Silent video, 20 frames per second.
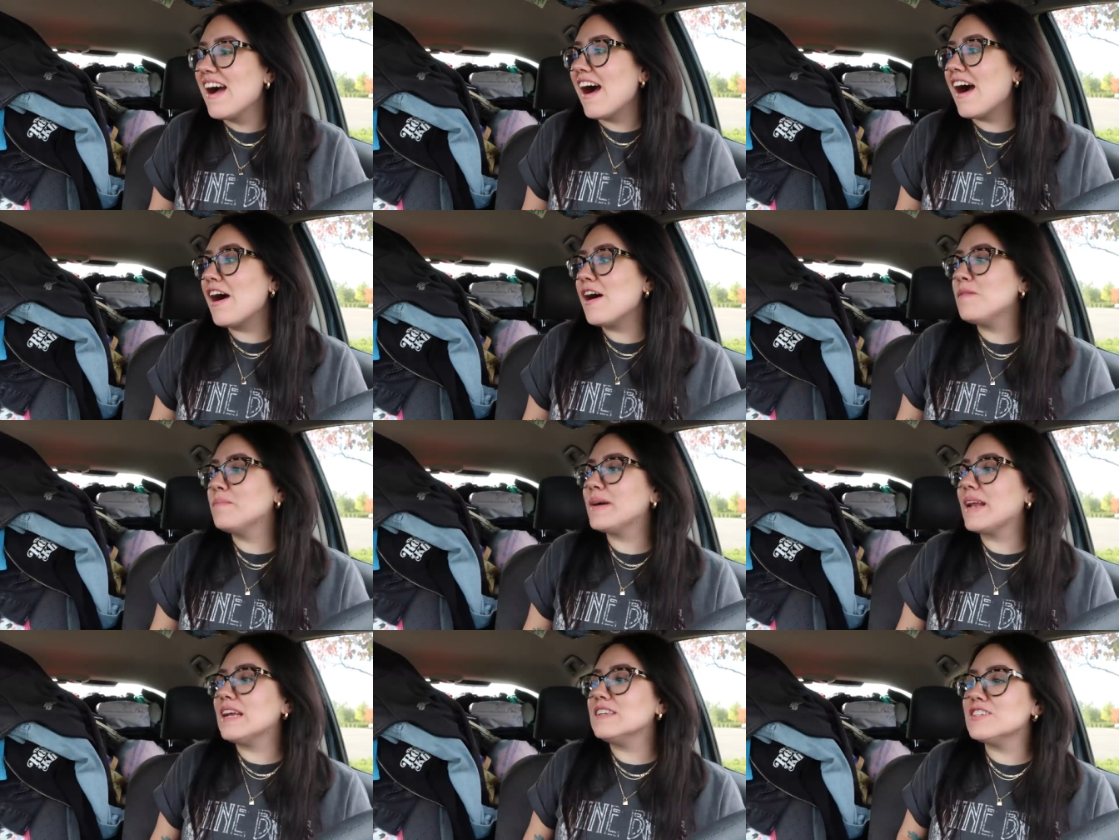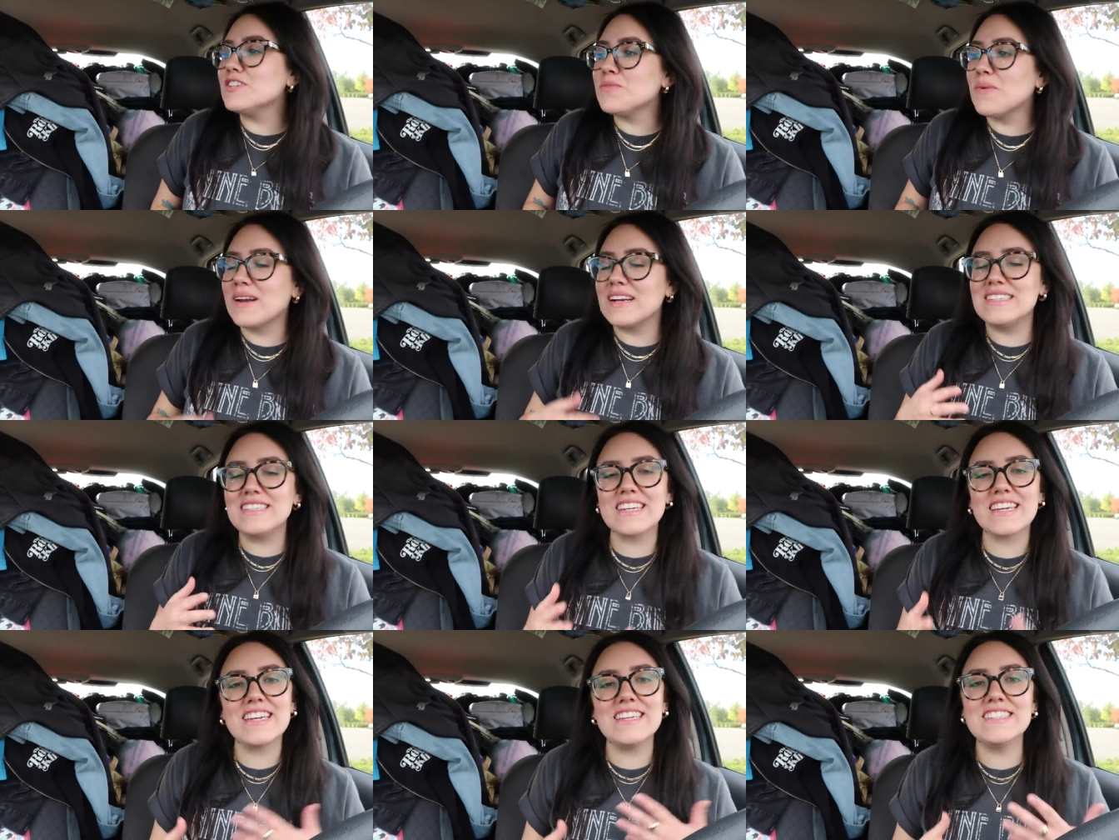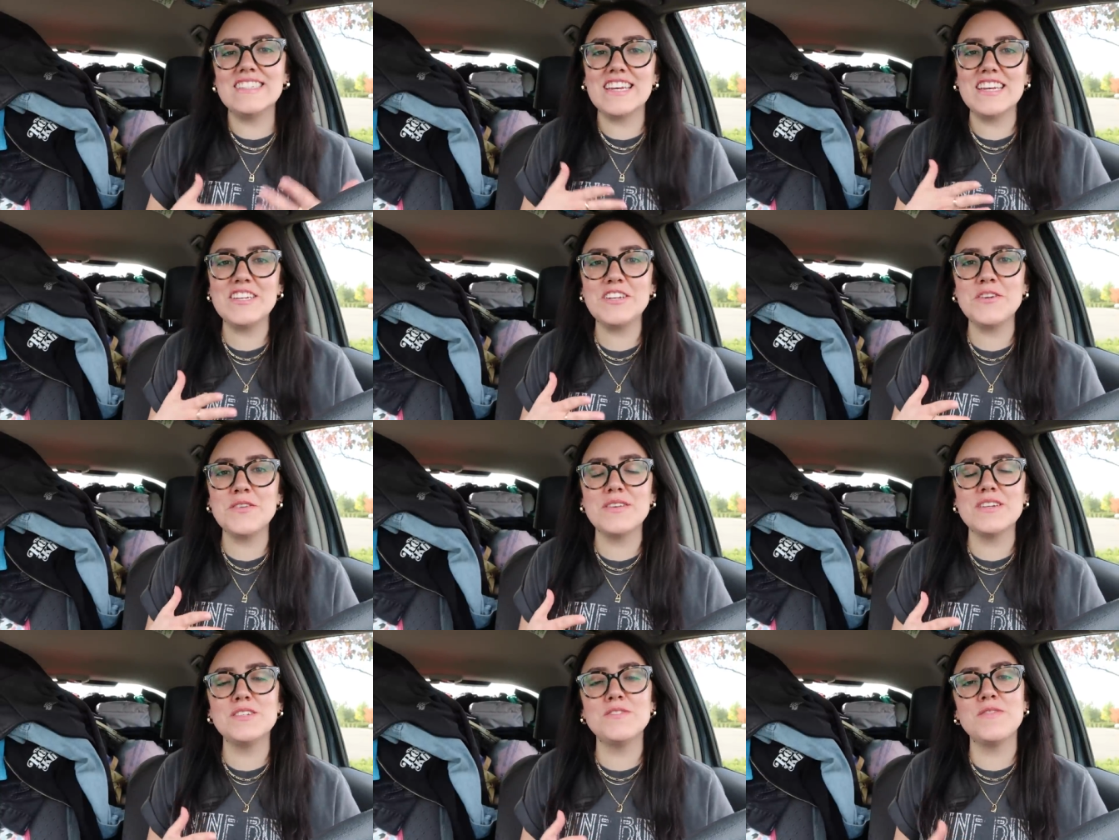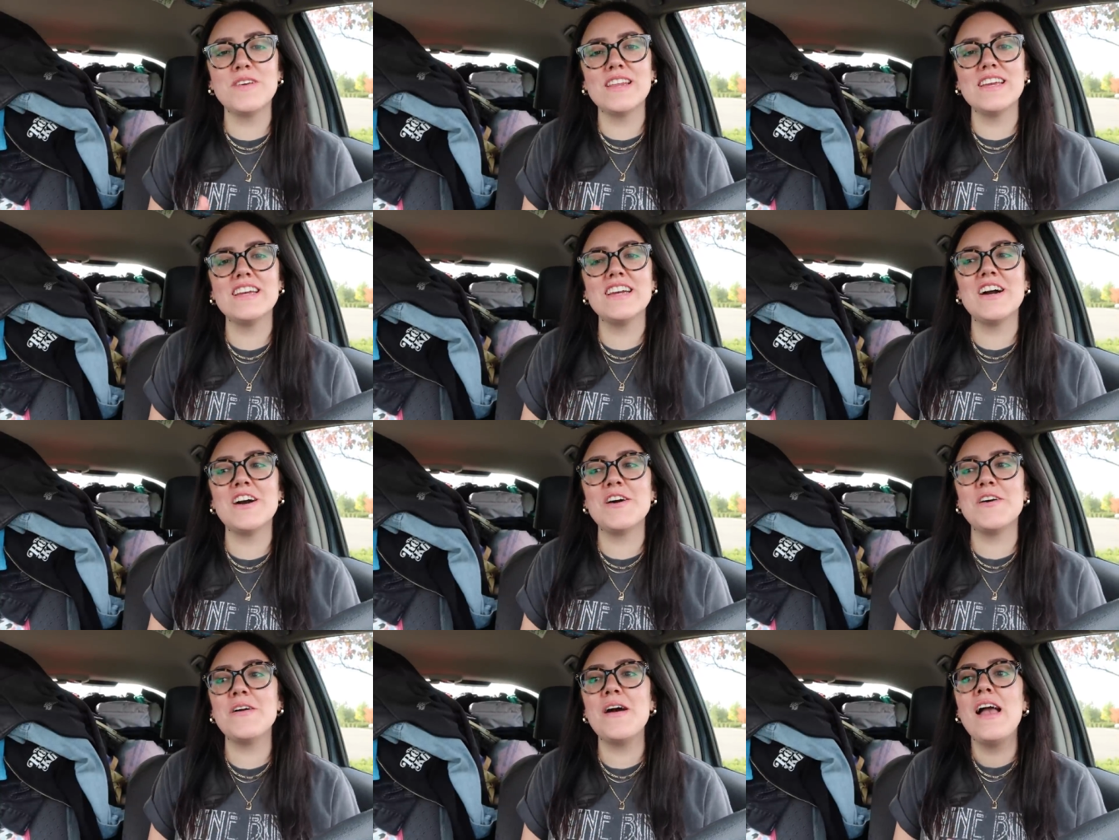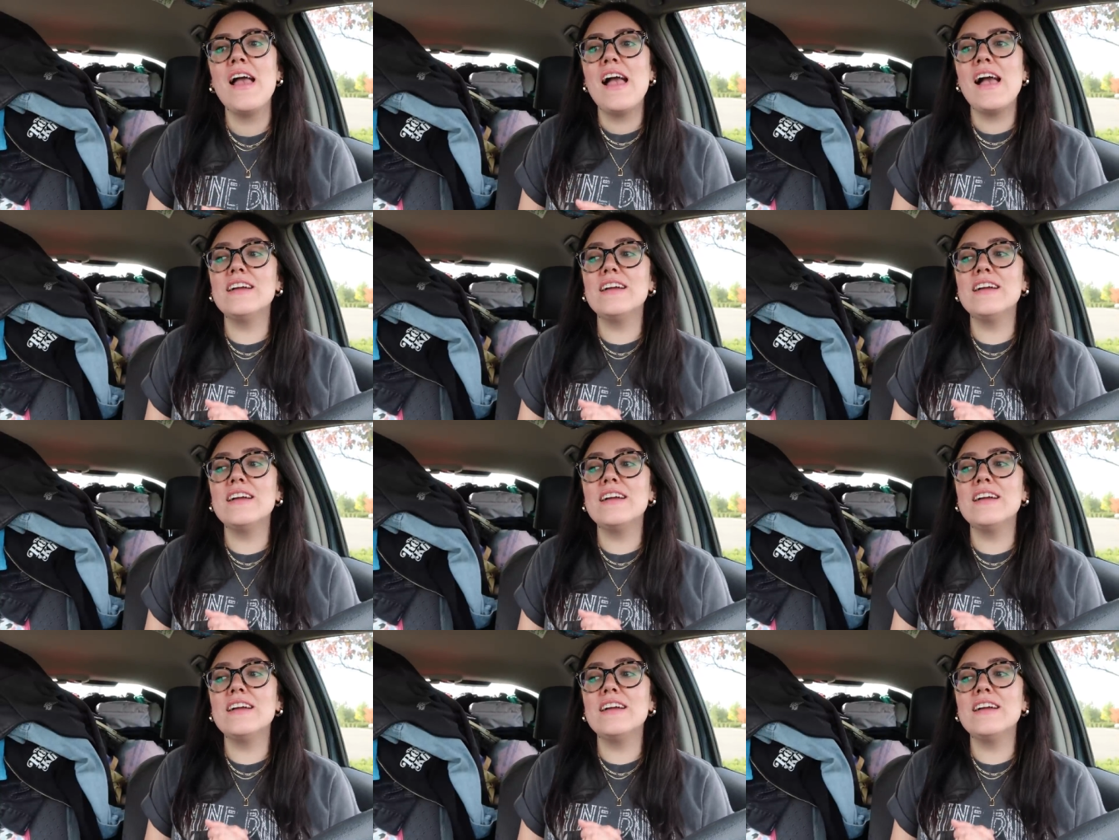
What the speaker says: But I just wanted to continue this video